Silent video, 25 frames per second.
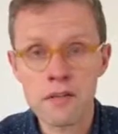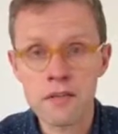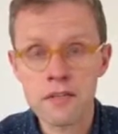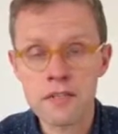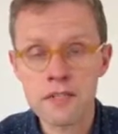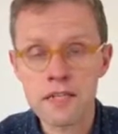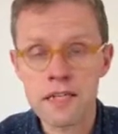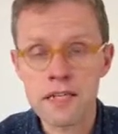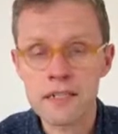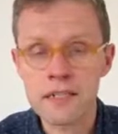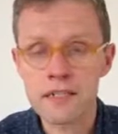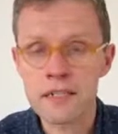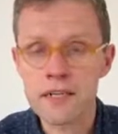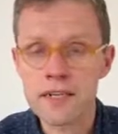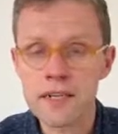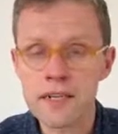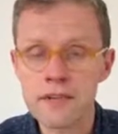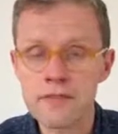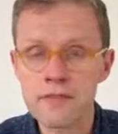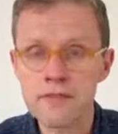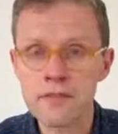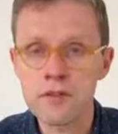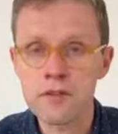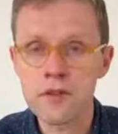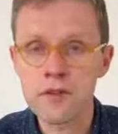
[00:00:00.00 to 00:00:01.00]
on Saturday
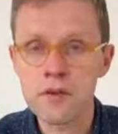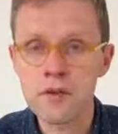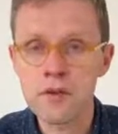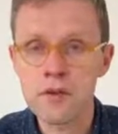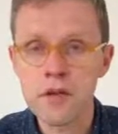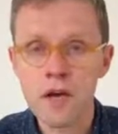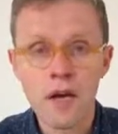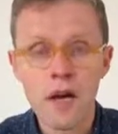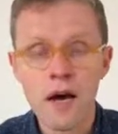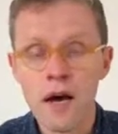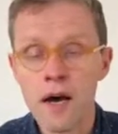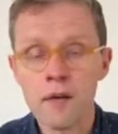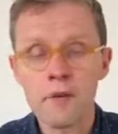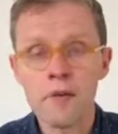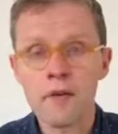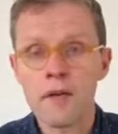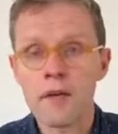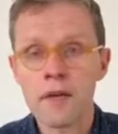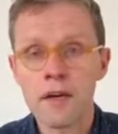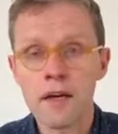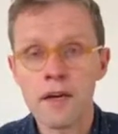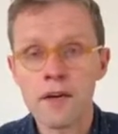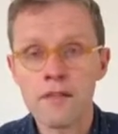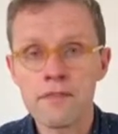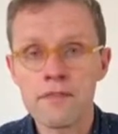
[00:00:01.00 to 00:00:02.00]
afternoon, I'm going
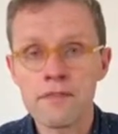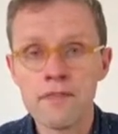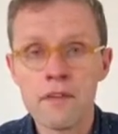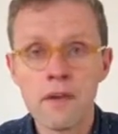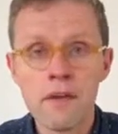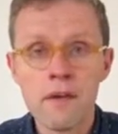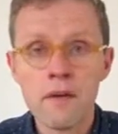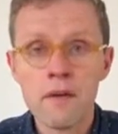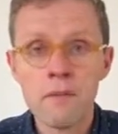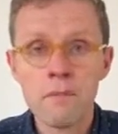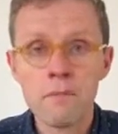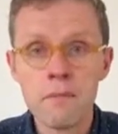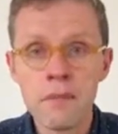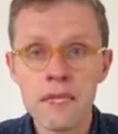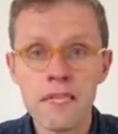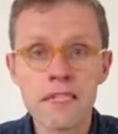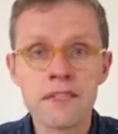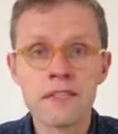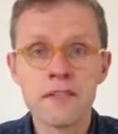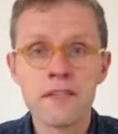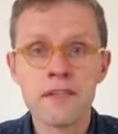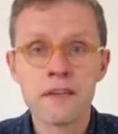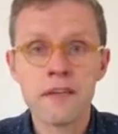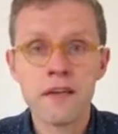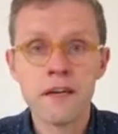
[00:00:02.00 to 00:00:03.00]
to have
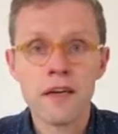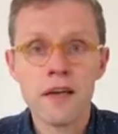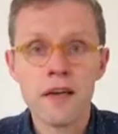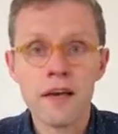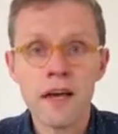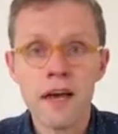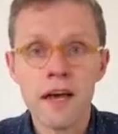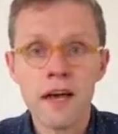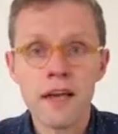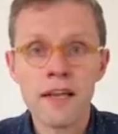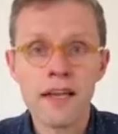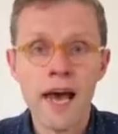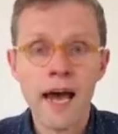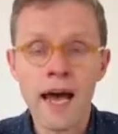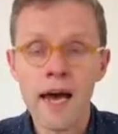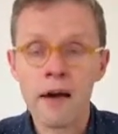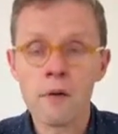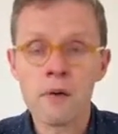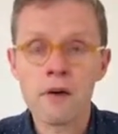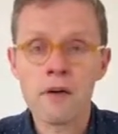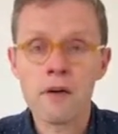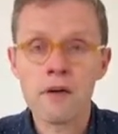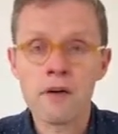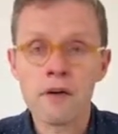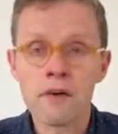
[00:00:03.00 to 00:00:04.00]
missed an
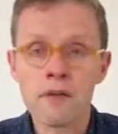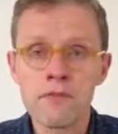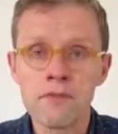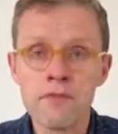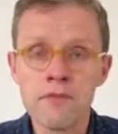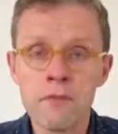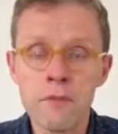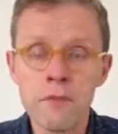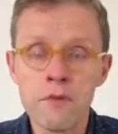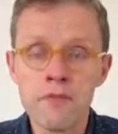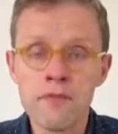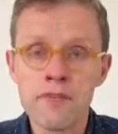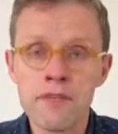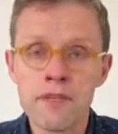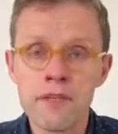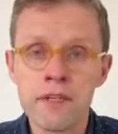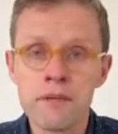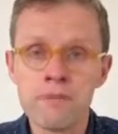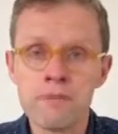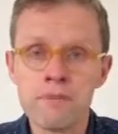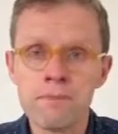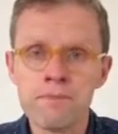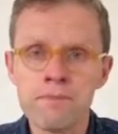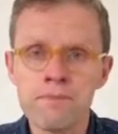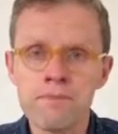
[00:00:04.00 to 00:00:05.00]
hour of the movie.
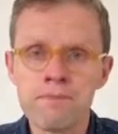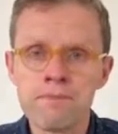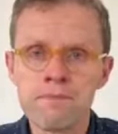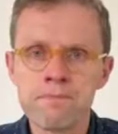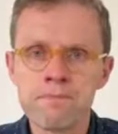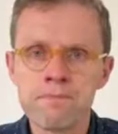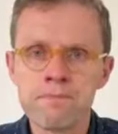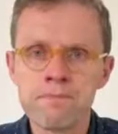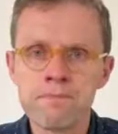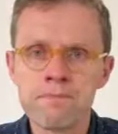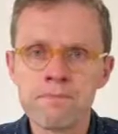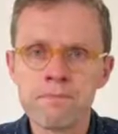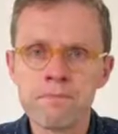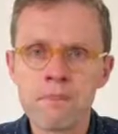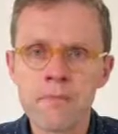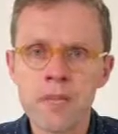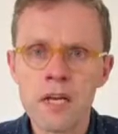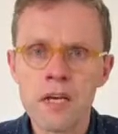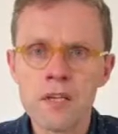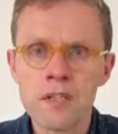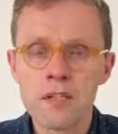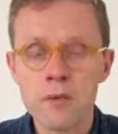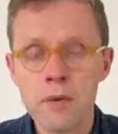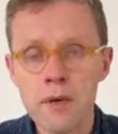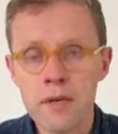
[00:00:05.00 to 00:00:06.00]

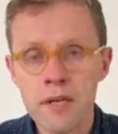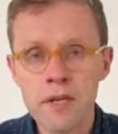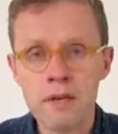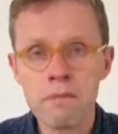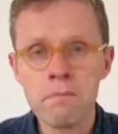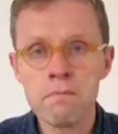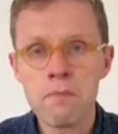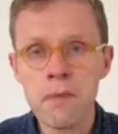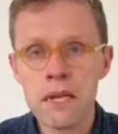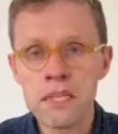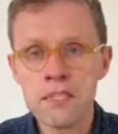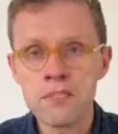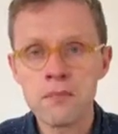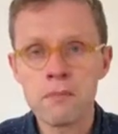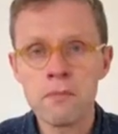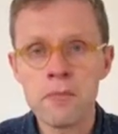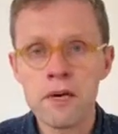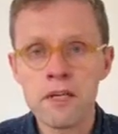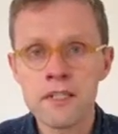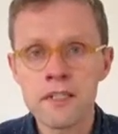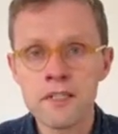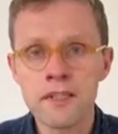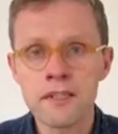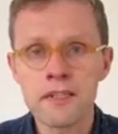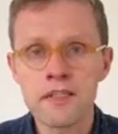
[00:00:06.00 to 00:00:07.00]
So I can measure my
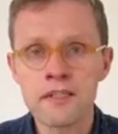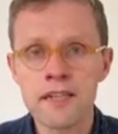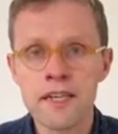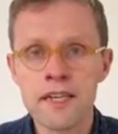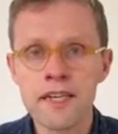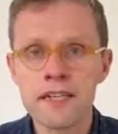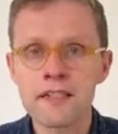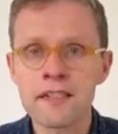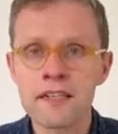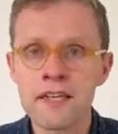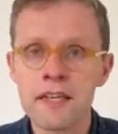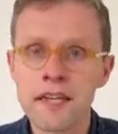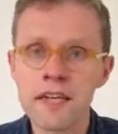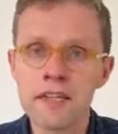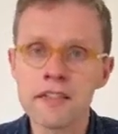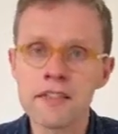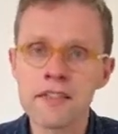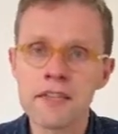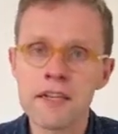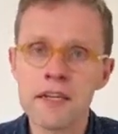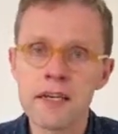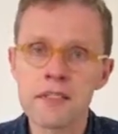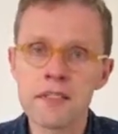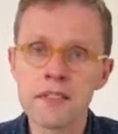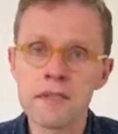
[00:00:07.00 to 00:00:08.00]
success against
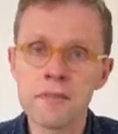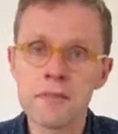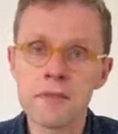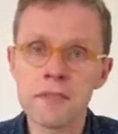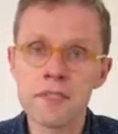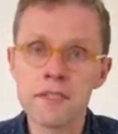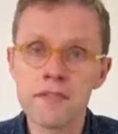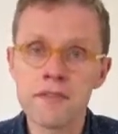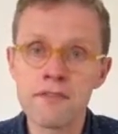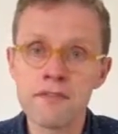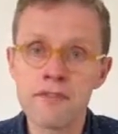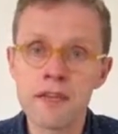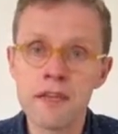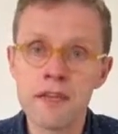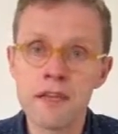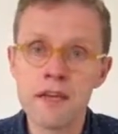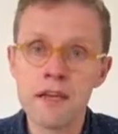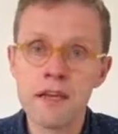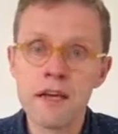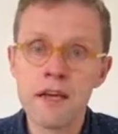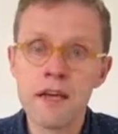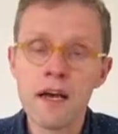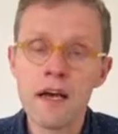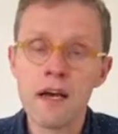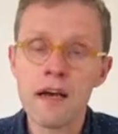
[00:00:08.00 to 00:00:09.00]
that specific
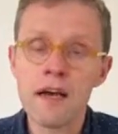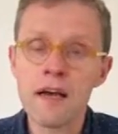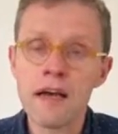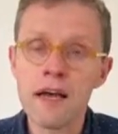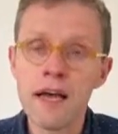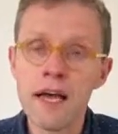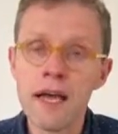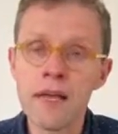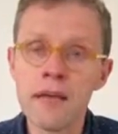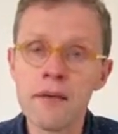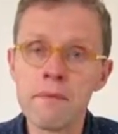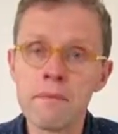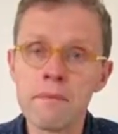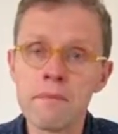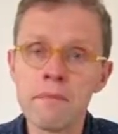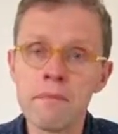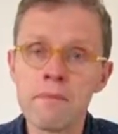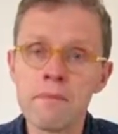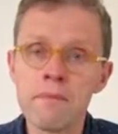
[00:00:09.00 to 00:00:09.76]
aim.